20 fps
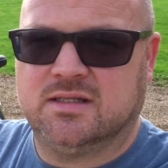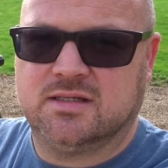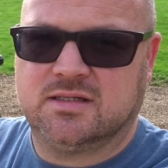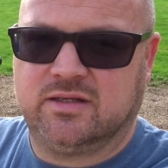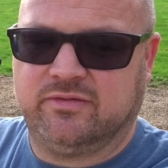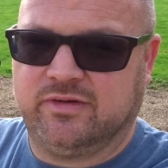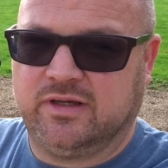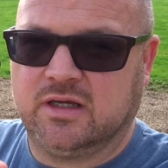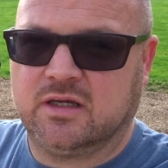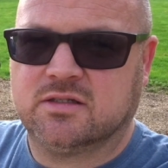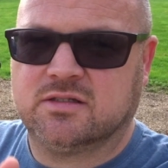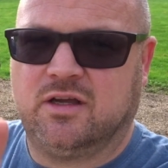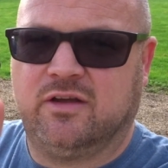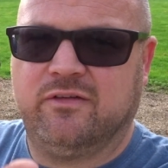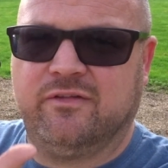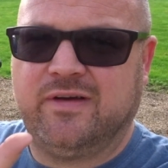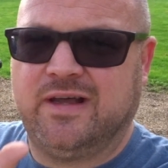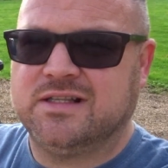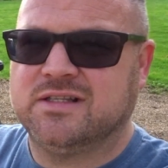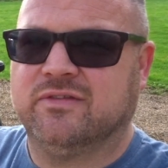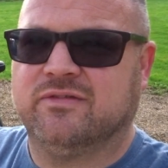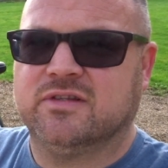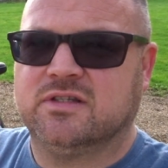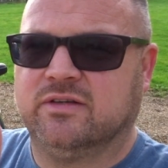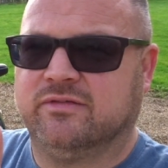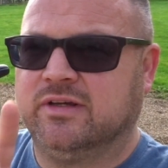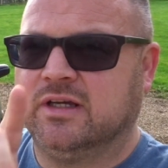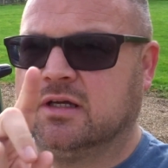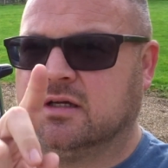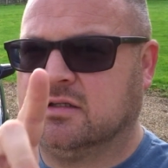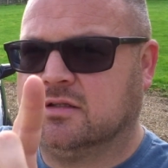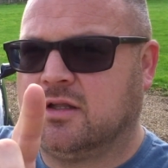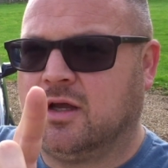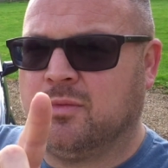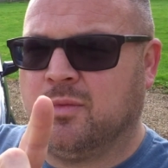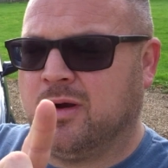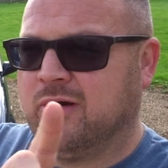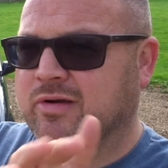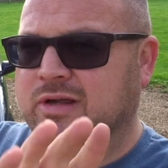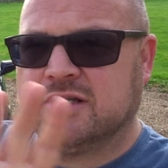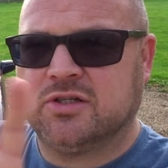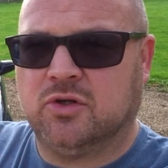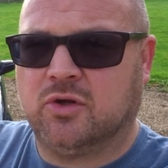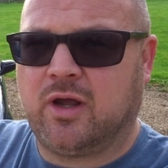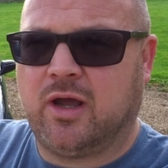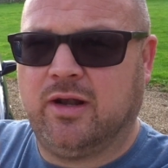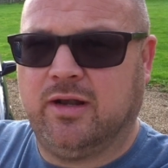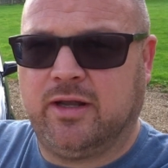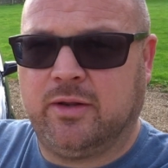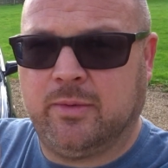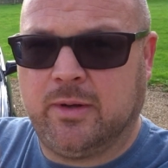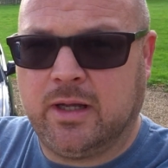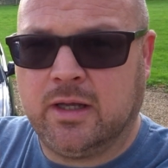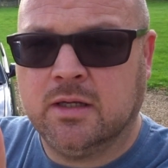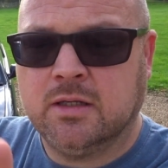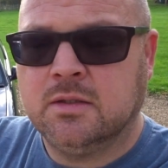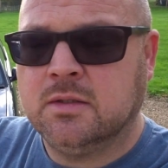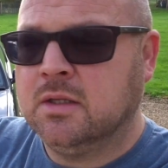the Civic, so fans of the Civic, don't worry, it's not going anywhere.